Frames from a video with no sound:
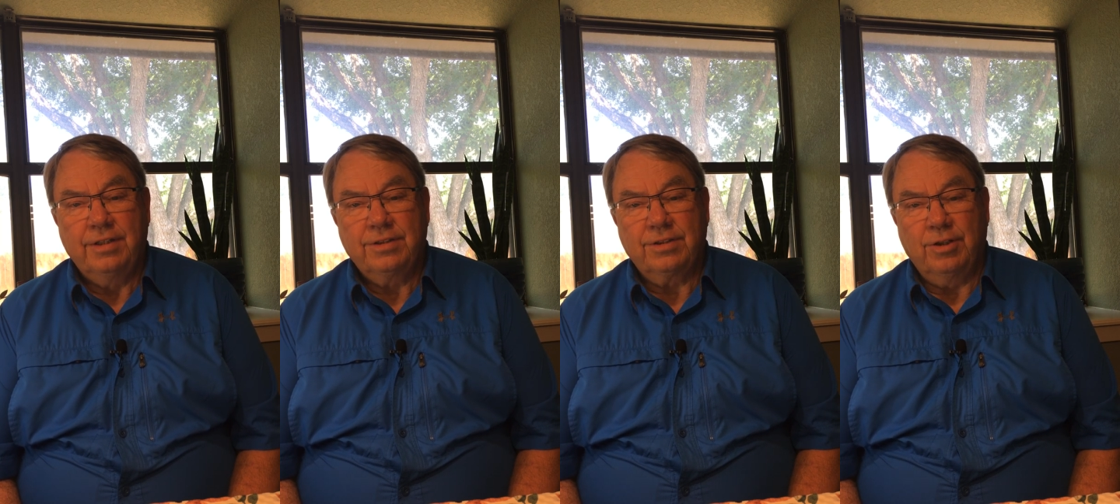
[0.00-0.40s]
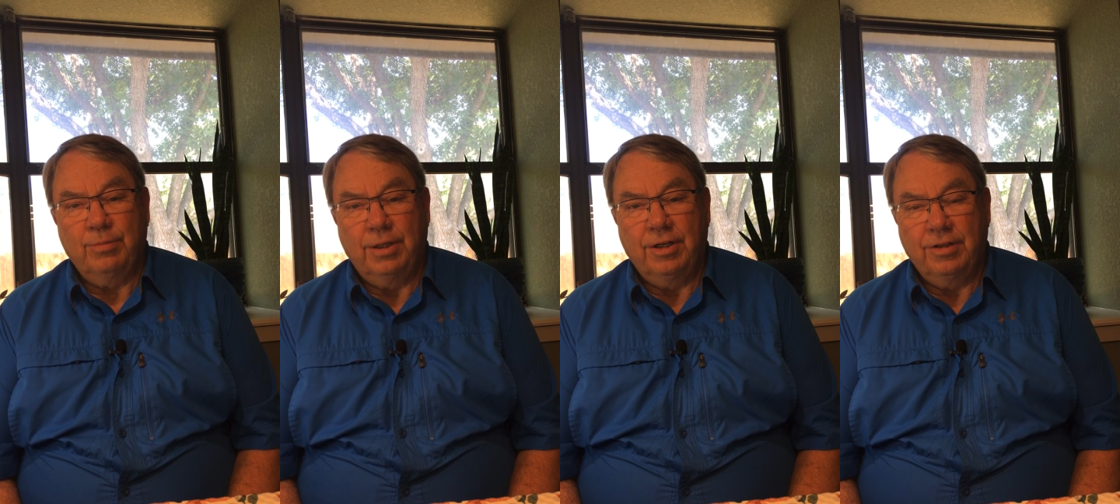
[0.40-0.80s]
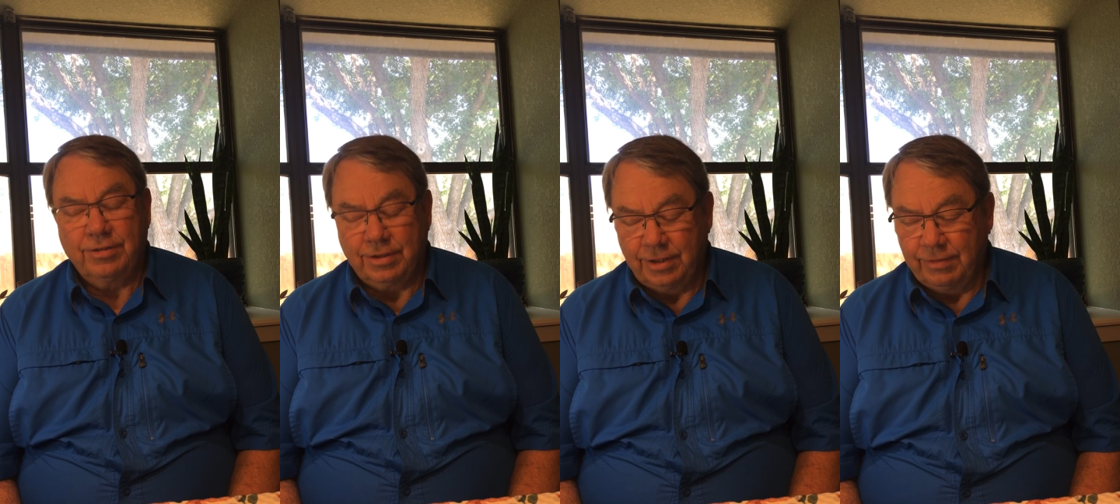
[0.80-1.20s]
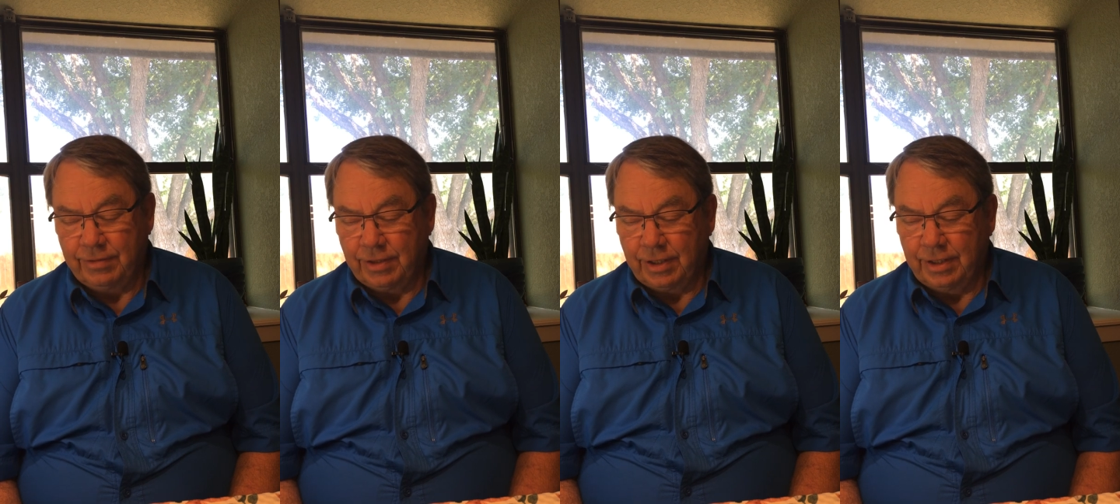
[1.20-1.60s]
snowballs and
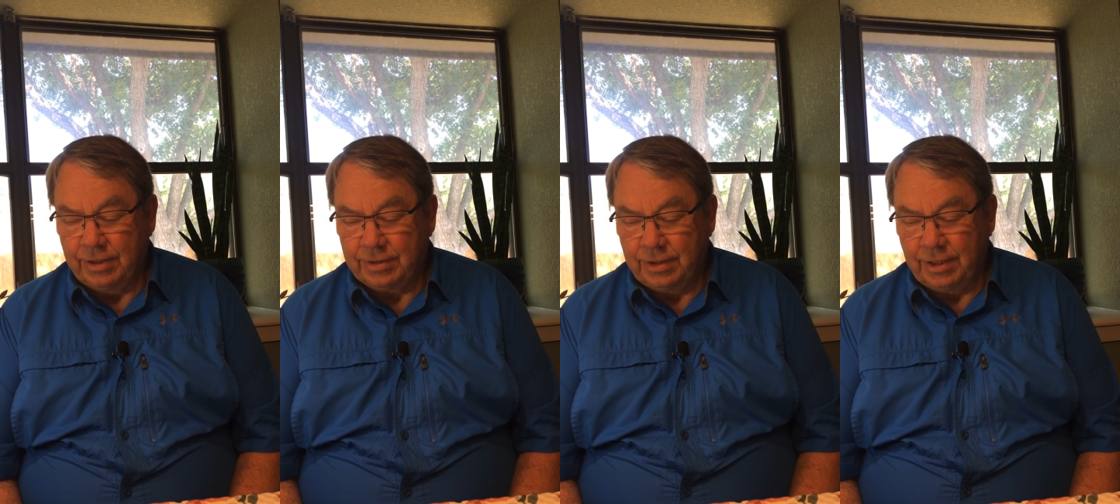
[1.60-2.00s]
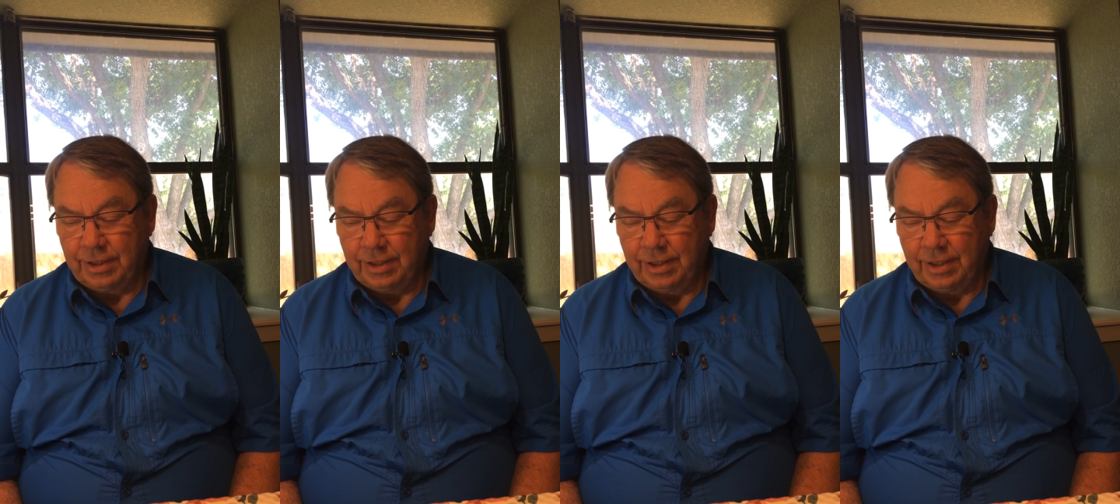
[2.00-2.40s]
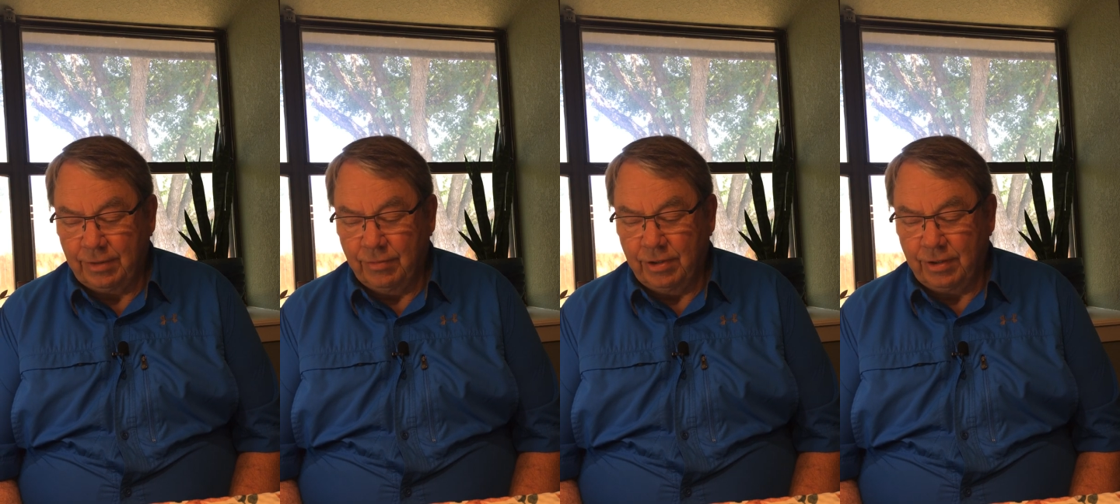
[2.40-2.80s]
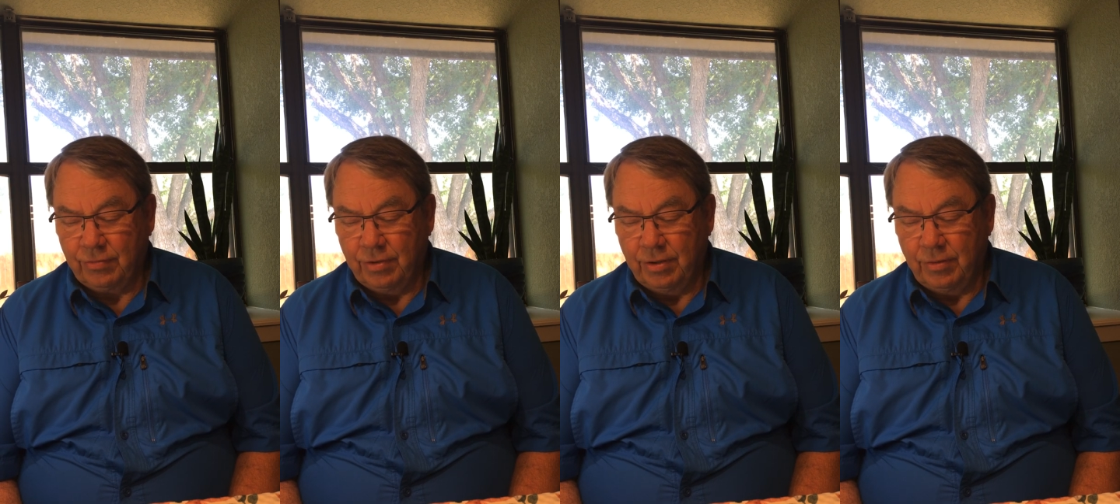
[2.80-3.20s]
everything else, and he could really
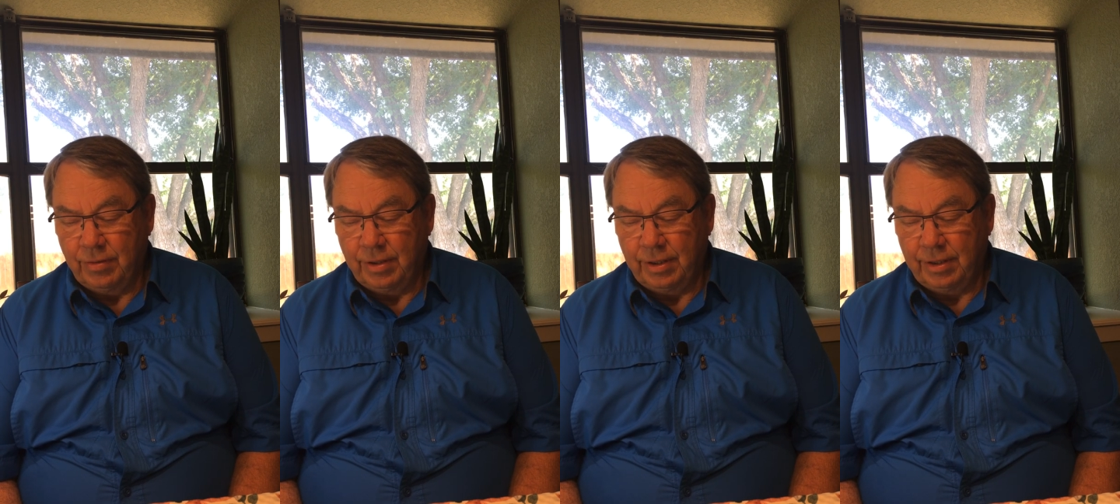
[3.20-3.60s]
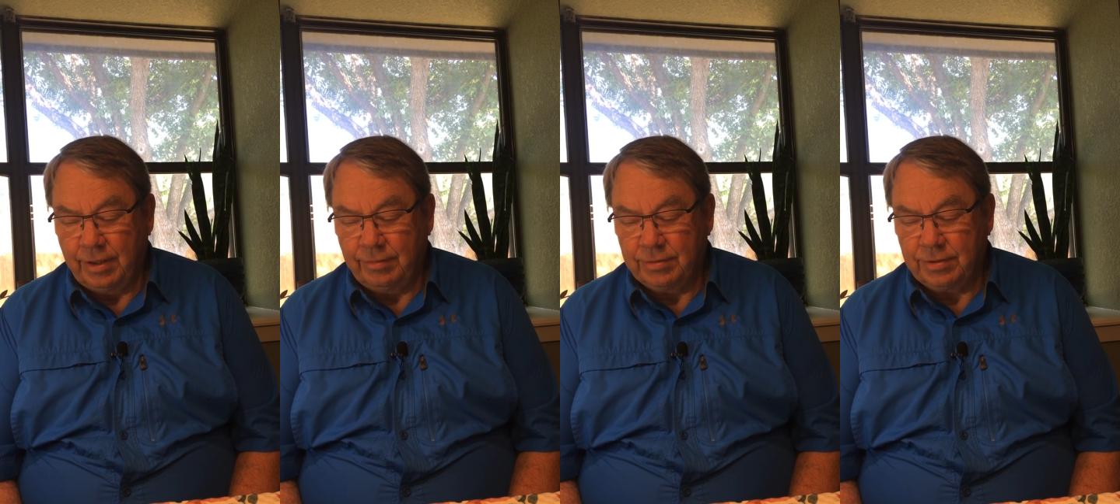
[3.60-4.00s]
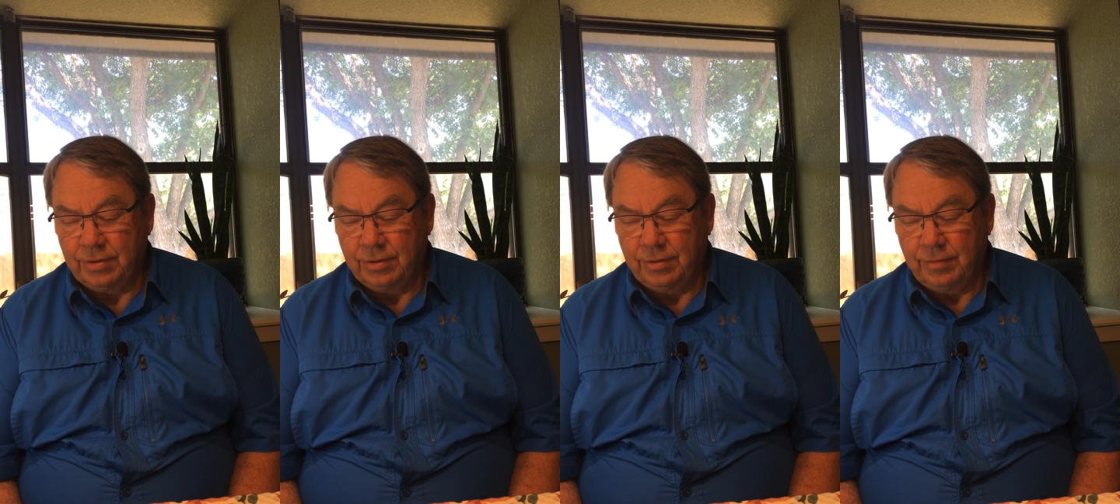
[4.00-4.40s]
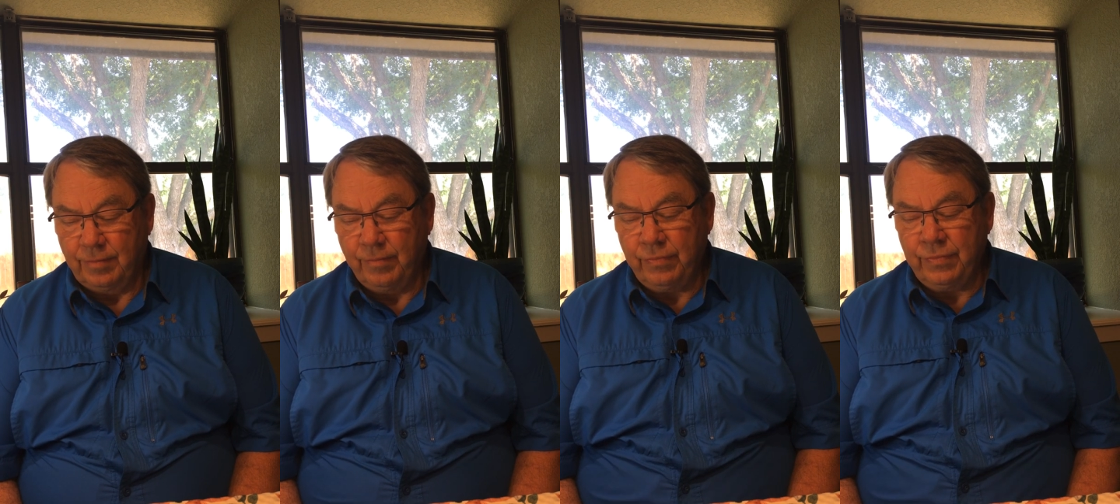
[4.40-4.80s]
throw, and he was good,
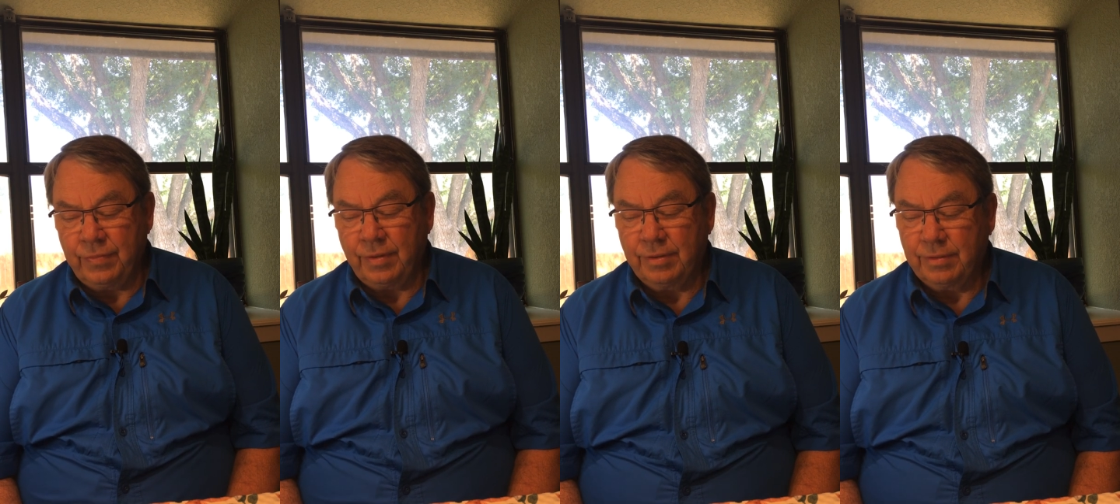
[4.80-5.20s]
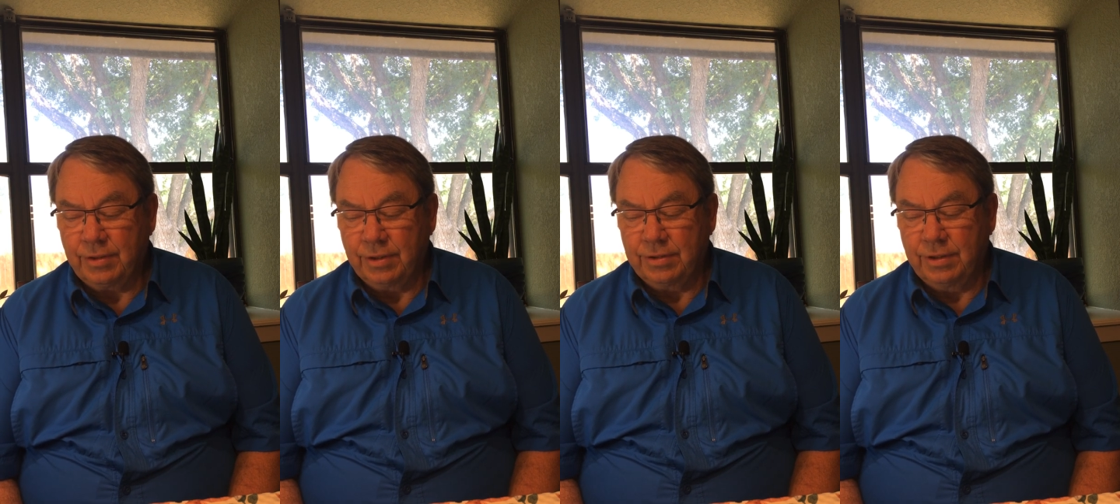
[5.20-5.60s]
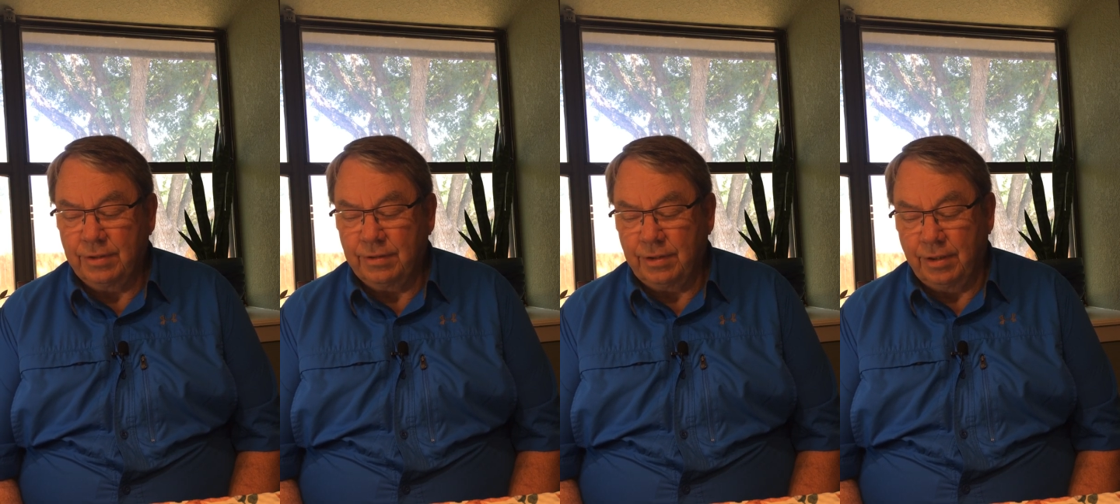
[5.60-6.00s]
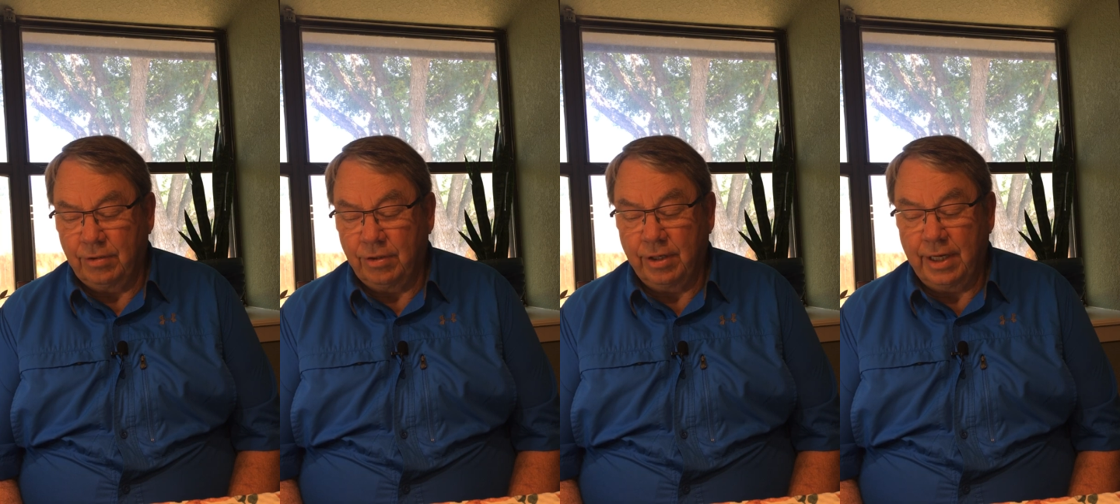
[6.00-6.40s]
good
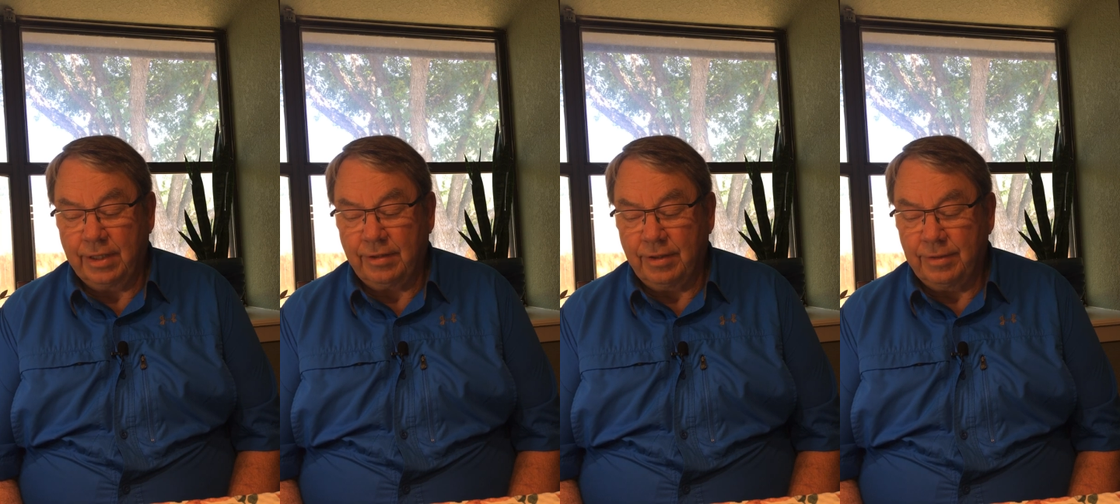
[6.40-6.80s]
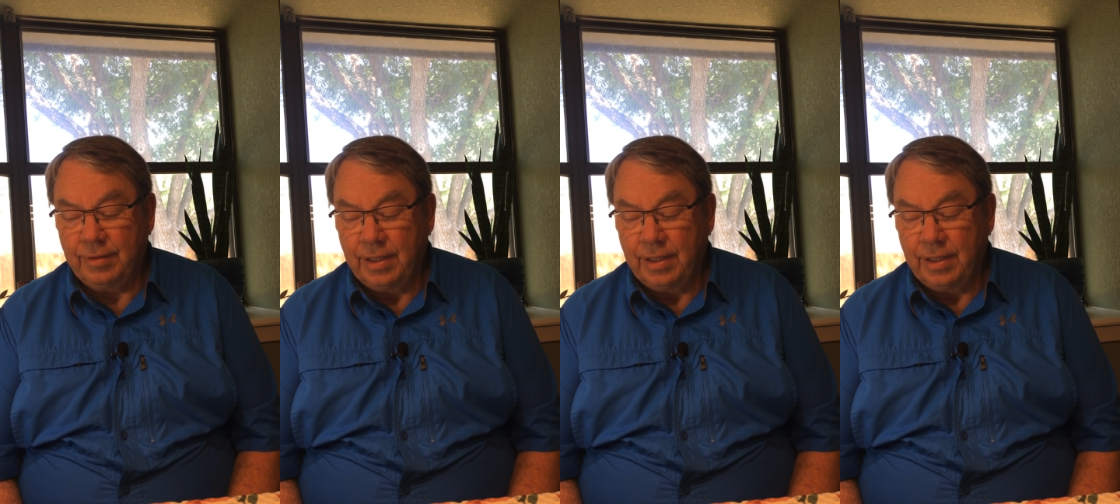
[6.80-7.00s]
athlete.